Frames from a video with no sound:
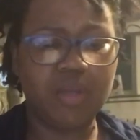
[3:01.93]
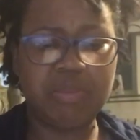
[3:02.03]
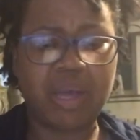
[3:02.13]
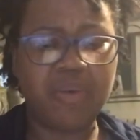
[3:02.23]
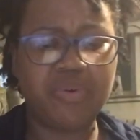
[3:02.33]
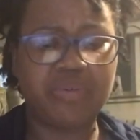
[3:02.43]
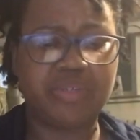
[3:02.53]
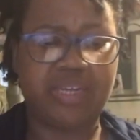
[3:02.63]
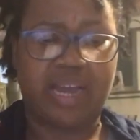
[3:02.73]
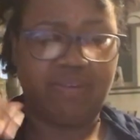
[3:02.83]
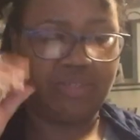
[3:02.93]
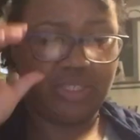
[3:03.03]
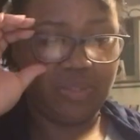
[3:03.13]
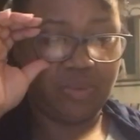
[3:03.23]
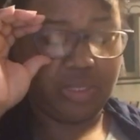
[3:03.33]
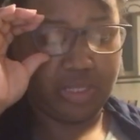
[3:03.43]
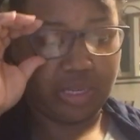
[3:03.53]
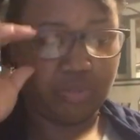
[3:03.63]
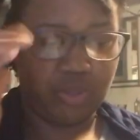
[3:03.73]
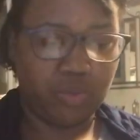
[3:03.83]
not going to read every single
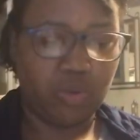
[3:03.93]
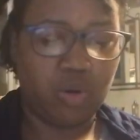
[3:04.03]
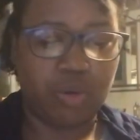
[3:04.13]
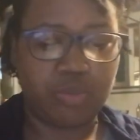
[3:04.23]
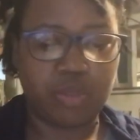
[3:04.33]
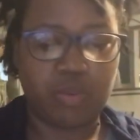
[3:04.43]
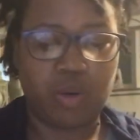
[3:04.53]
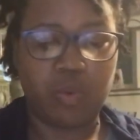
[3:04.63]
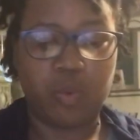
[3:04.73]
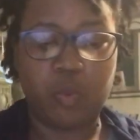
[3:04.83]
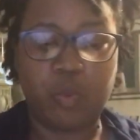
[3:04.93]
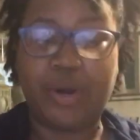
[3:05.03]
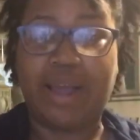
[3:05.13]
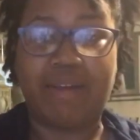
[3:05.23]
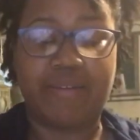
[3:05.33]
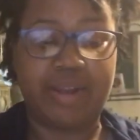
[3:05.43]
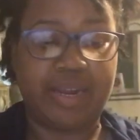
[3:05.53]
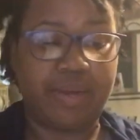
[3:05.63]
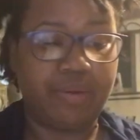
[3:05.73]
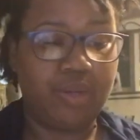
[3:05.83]
detail. I'm just going to go up to the part where we're at right
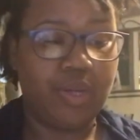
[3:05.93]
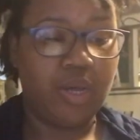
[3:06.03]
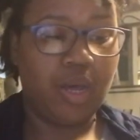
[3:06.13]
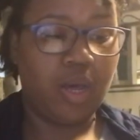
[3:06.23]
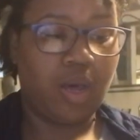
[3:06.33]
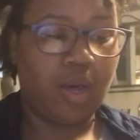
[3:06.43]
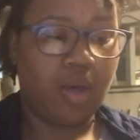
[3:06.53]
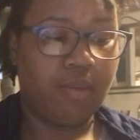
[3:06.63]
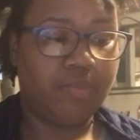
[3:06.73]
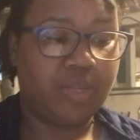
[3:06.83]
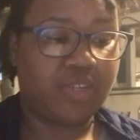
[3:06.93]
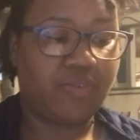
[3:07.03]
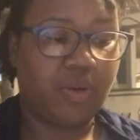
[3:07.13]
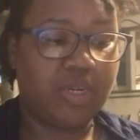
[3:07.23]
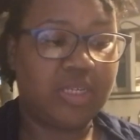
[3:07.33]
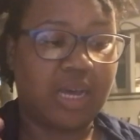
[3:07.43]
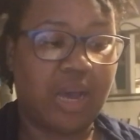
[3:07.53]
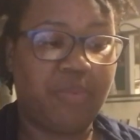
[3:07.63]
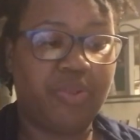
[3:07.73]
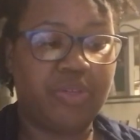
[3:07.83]
now. As far as the
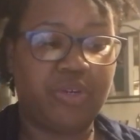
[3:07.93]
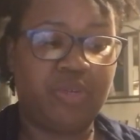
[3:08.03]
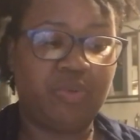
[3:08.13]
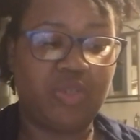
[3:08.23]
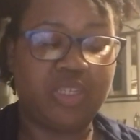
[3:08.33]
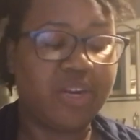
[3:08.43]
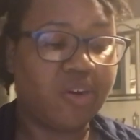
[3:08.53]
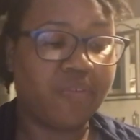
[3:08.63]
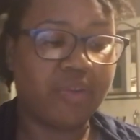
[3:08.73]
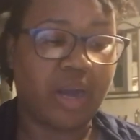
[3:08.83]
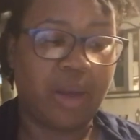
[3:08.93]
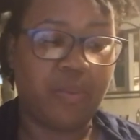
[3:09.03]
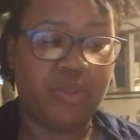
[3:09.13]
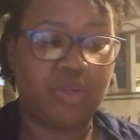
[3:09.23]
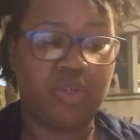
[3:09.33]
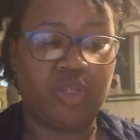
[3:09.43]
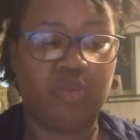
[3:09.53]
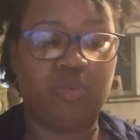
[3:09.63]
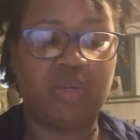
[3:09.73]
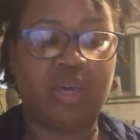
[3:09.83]
I-130, when you send off your I-130,
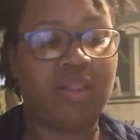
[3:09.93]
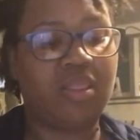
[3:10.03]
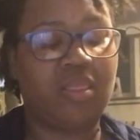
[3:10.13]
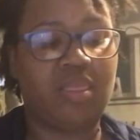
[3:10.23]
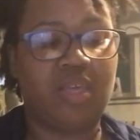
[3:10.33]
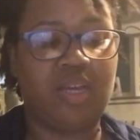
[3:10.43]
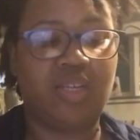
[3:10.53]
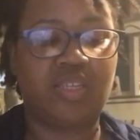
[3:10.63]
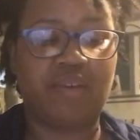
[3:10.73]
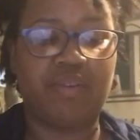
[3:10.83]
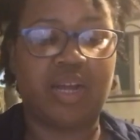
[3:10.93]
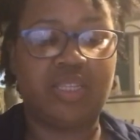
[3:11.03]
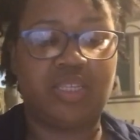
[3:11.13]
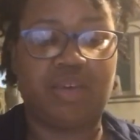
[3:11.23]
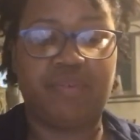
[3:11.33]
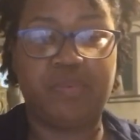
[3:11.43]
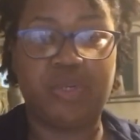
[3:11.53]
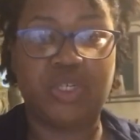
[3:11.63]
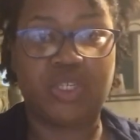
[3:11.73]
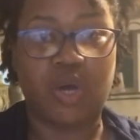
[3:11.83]
you will get the 797,
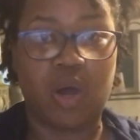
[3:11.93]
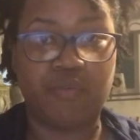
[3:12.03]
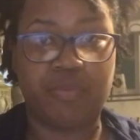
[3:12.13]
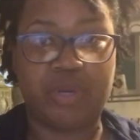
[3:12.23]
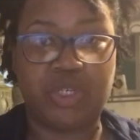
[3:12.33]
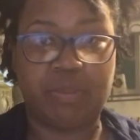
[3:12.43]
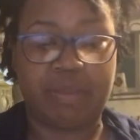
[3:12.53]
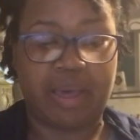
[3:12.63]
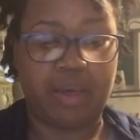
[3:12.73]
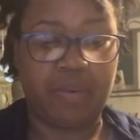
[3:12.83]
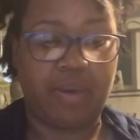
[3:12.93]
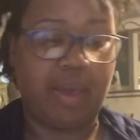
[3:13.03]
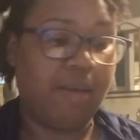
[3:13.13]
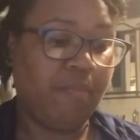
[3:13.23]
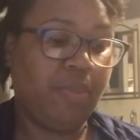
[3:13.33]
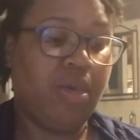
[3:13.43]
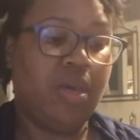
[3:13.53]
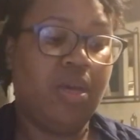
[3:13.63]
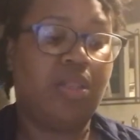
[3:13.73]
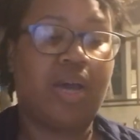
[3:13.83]
which is the confirmation back, okay?
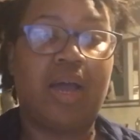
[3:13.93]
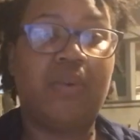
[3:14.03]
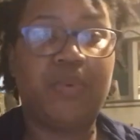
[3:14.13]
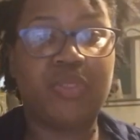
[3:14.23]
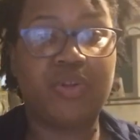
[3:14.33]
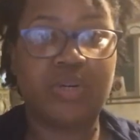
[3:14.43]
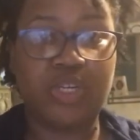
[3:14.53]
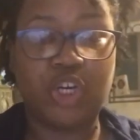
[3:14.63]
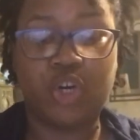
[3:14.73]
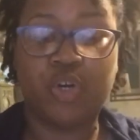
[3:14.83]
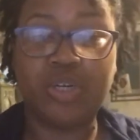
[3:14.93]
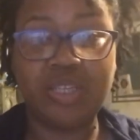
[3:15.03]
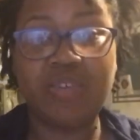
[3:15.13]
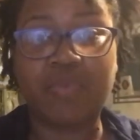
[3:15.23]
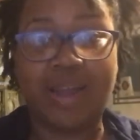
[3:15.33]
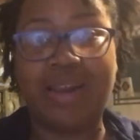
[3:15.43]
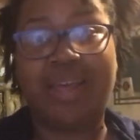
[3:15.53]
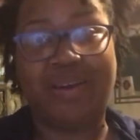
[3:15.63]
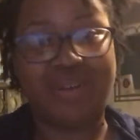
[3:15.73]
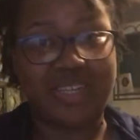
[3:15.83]
The I-130 currently, right
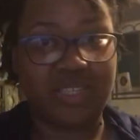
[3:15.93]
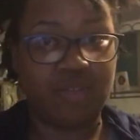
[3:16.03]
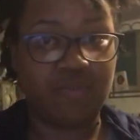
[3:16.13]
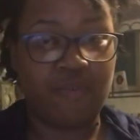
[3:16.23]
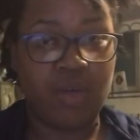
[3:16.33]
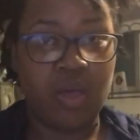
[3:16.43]
now, as of